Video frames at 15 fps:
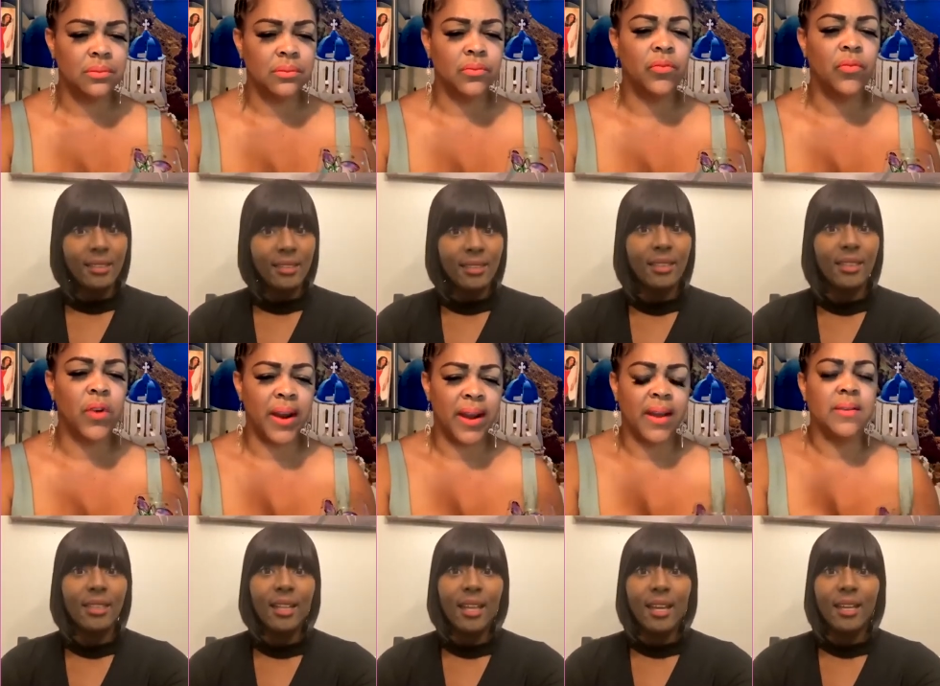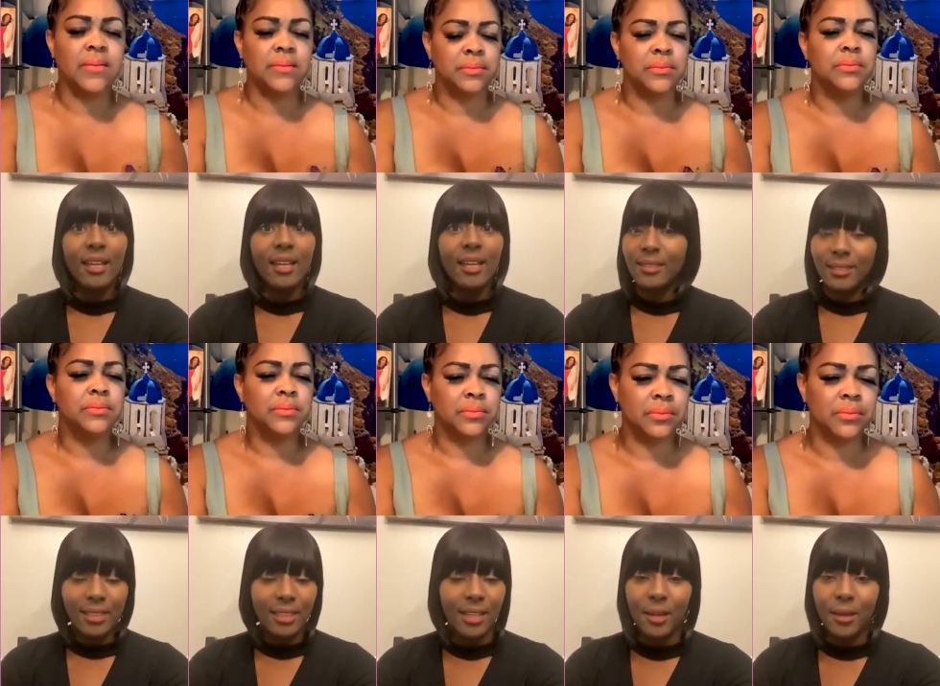Speaker 1: Right. I, you
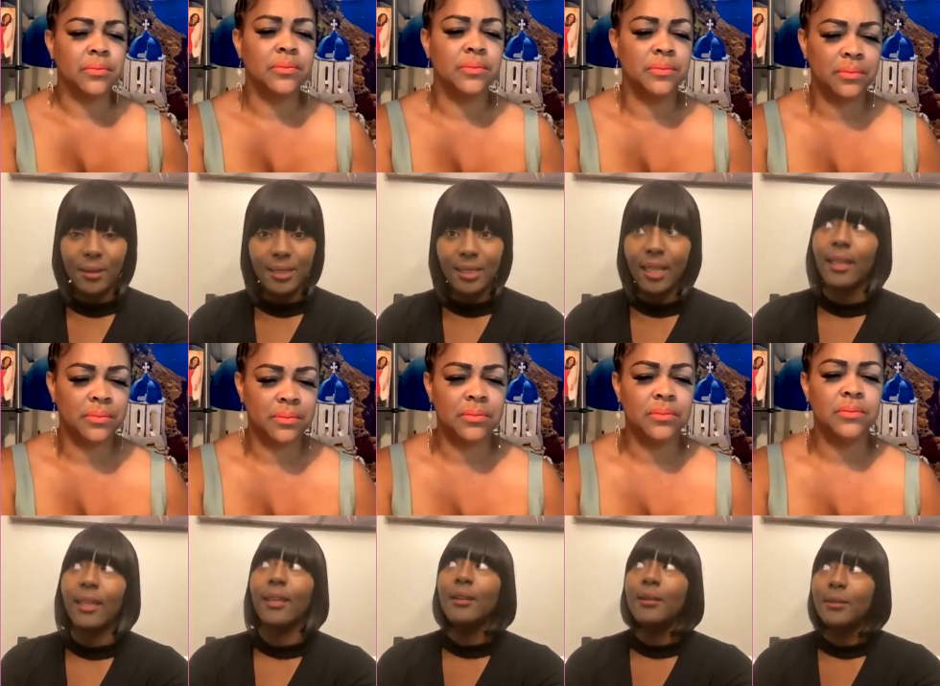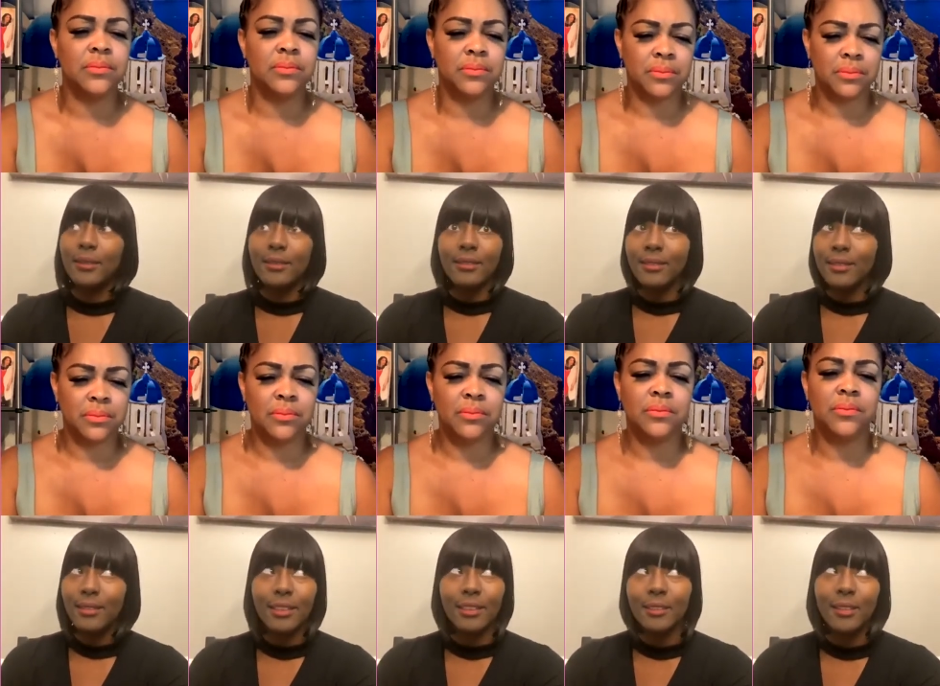know, it's like, mm-hmm. oh,
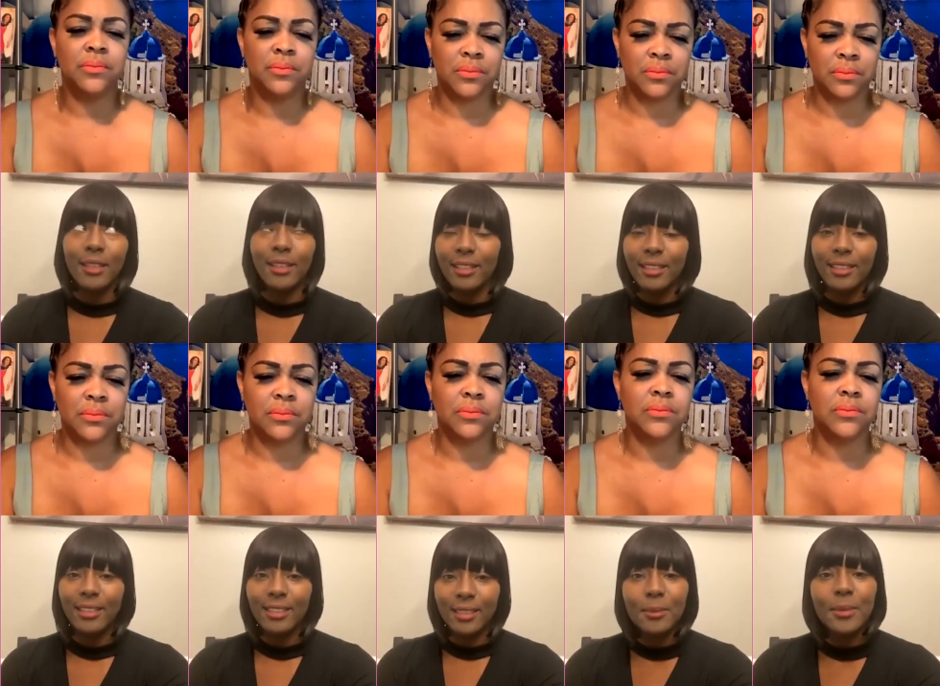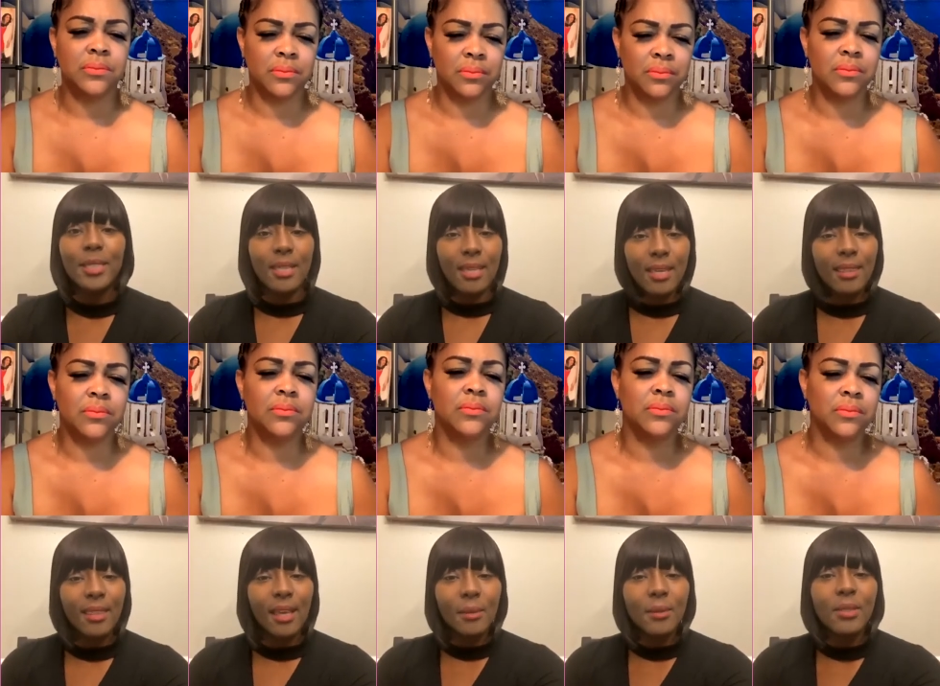oh gosh. But yeah,
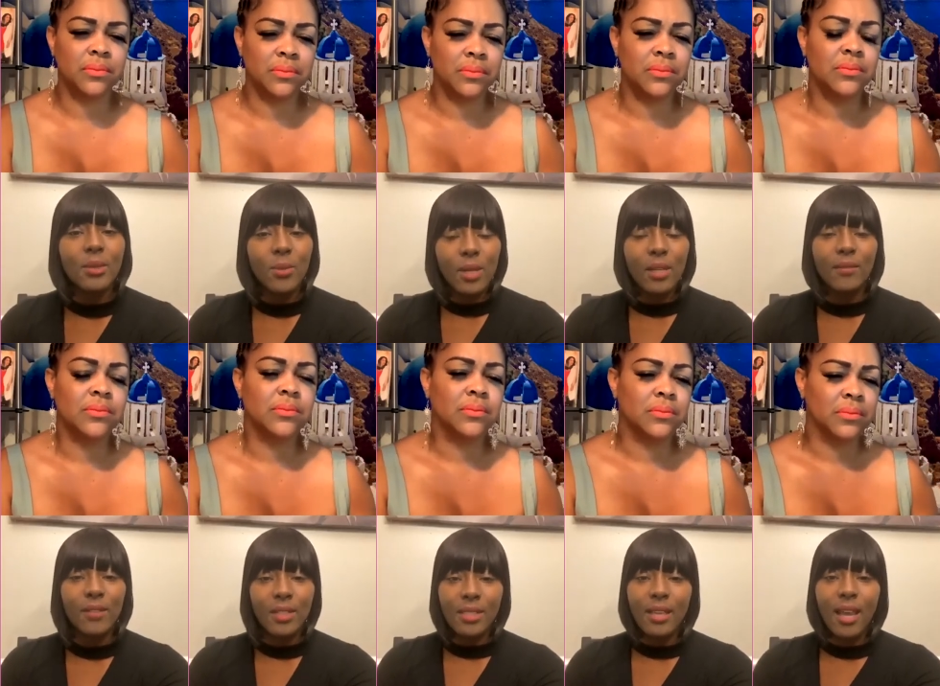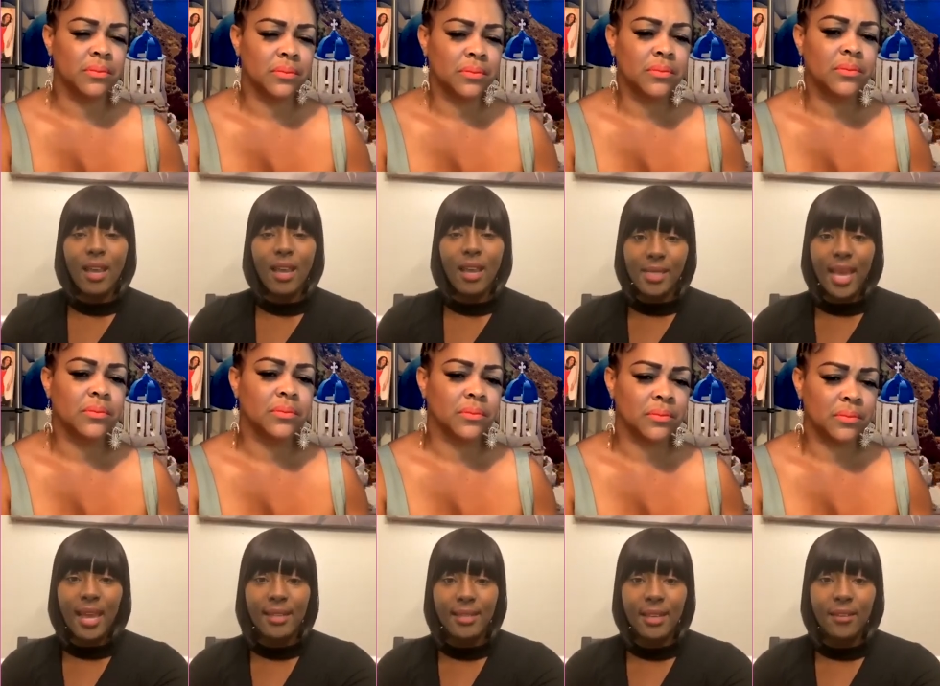that was one of the times I
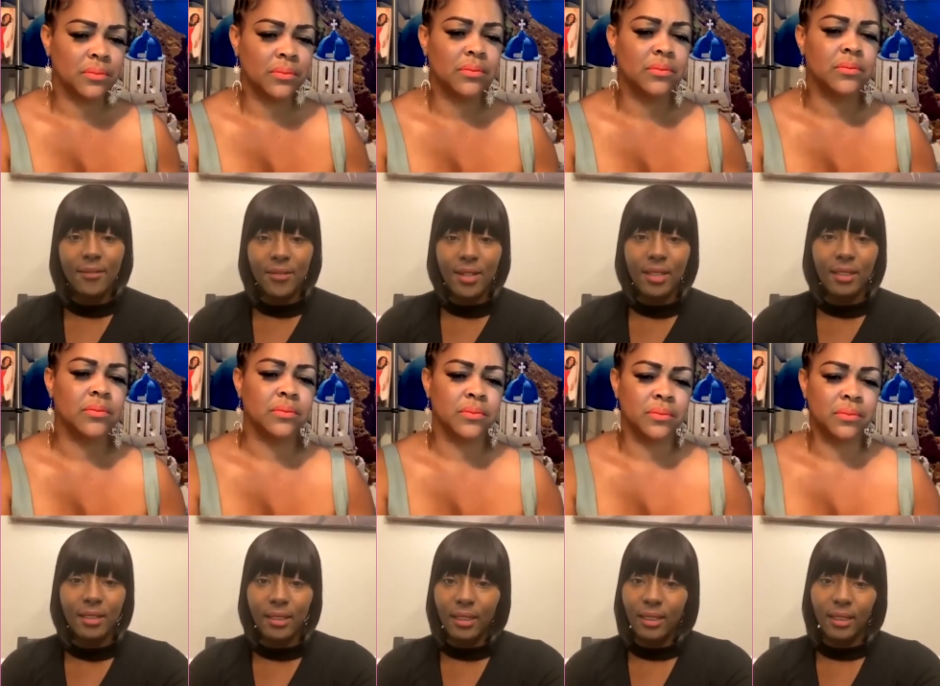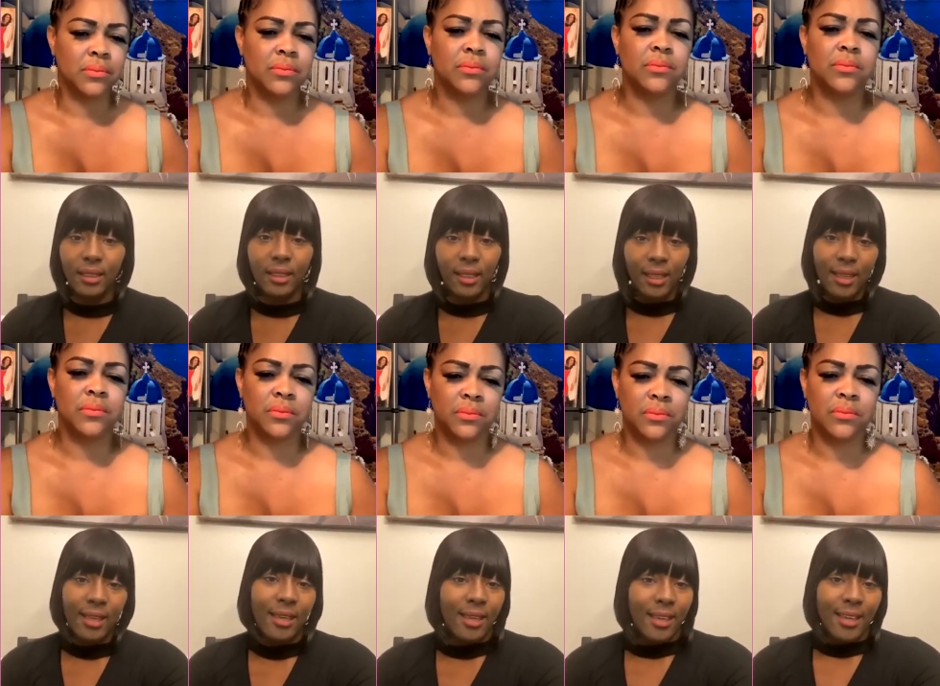definitely,
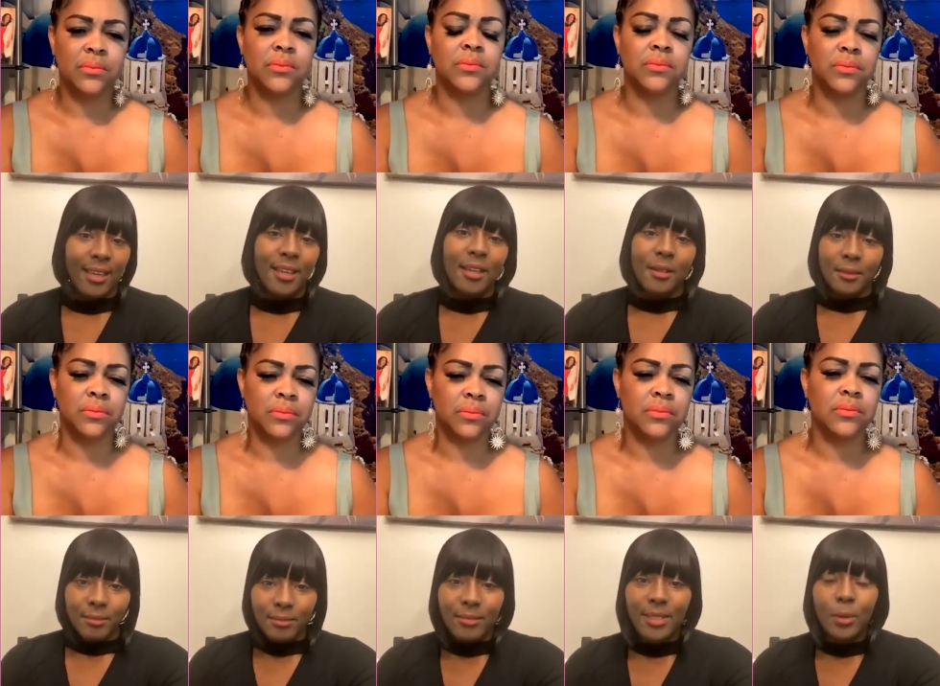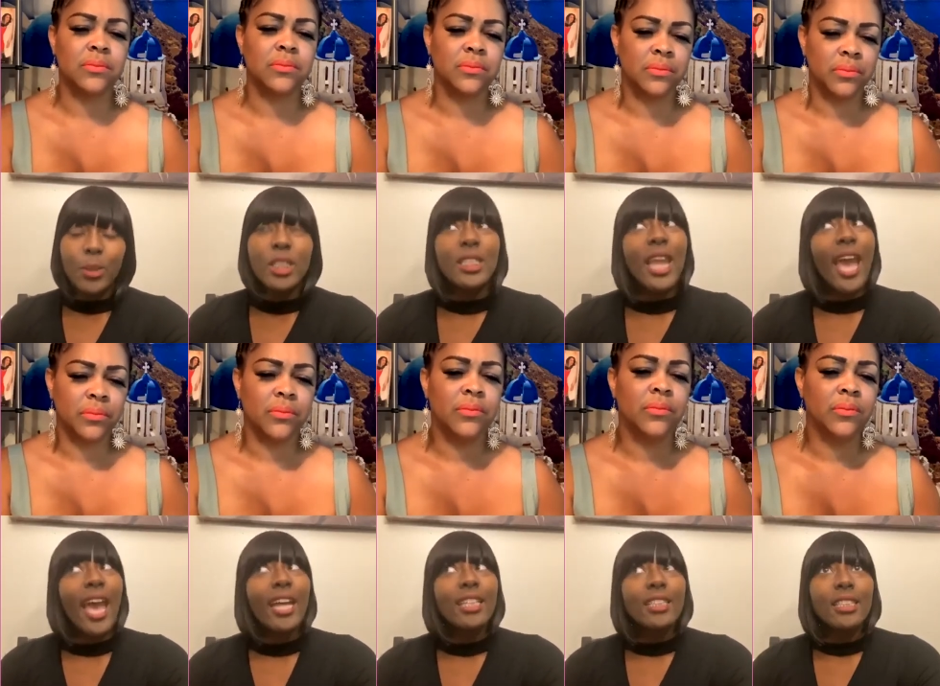mm-hmm. which
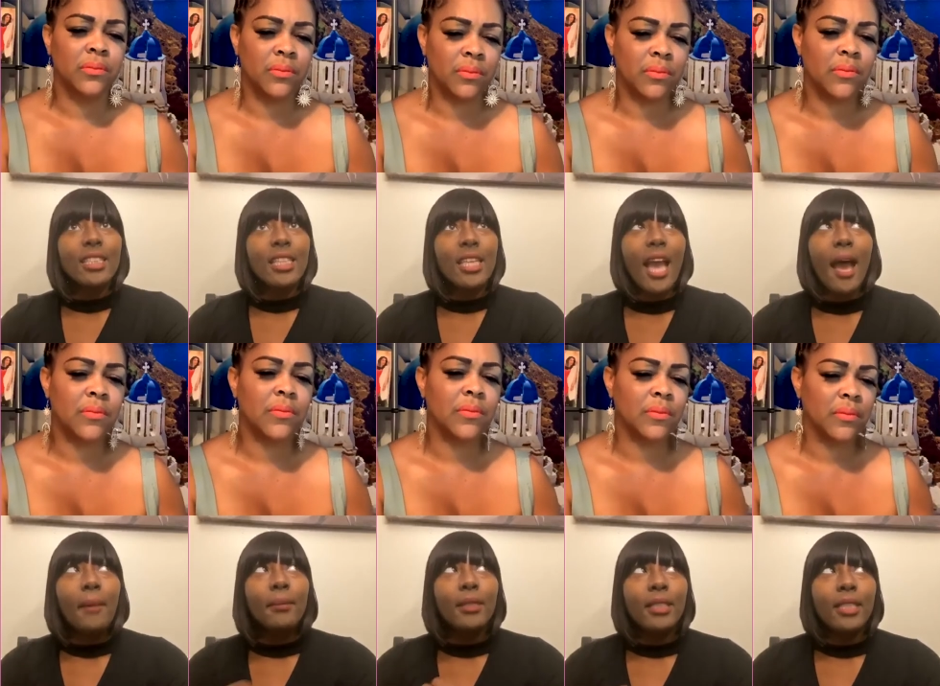actually, I believe